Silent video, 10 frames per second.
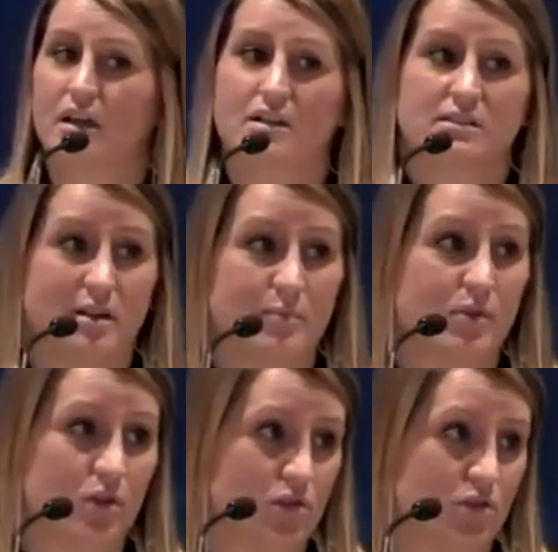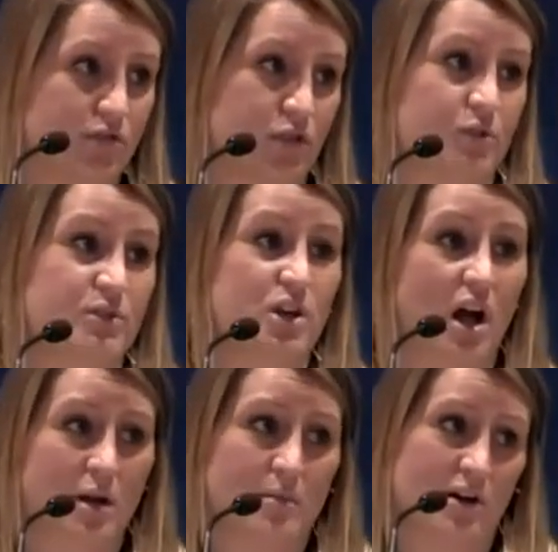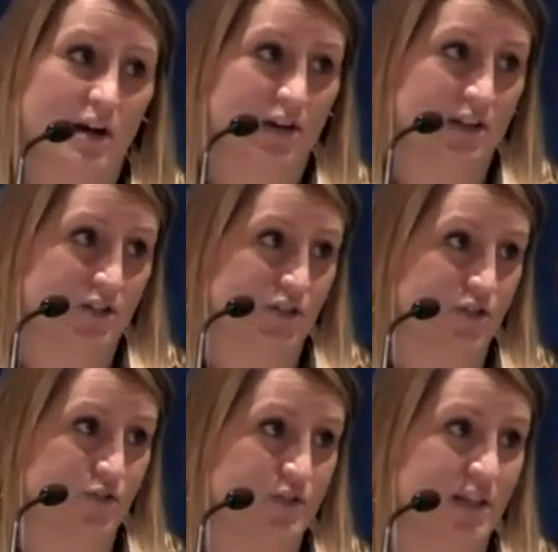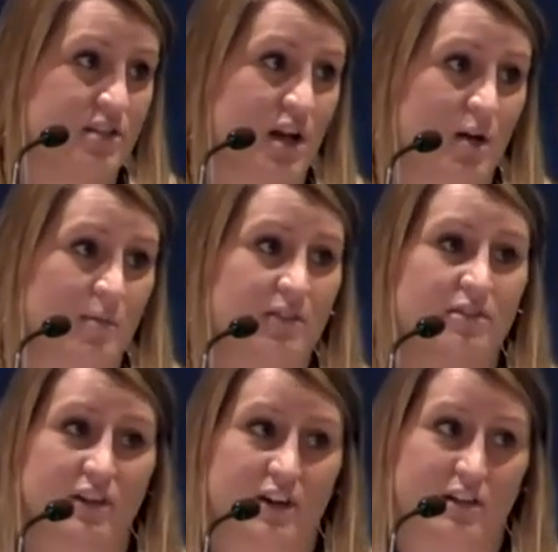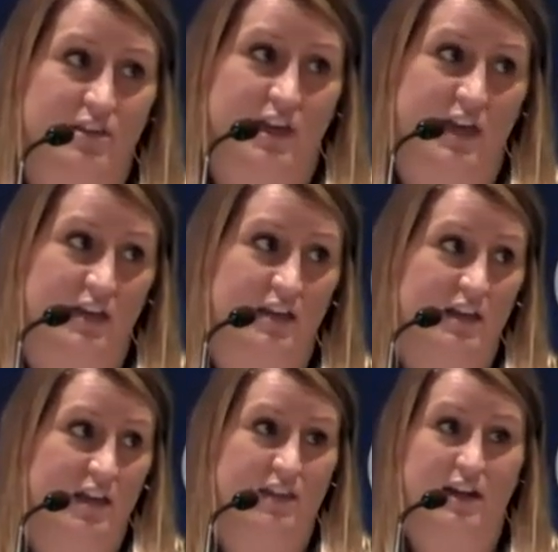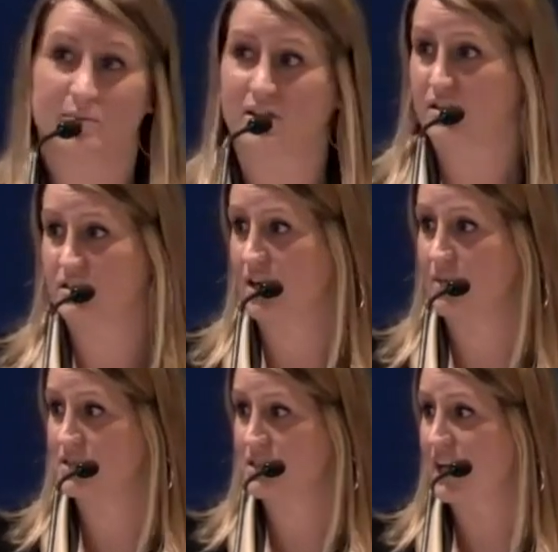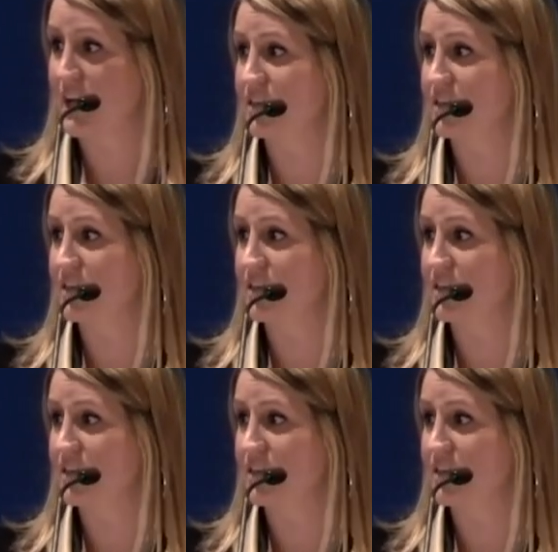sample local food, talk about hard issues, and talk about the very thing that I'm here to talk about today.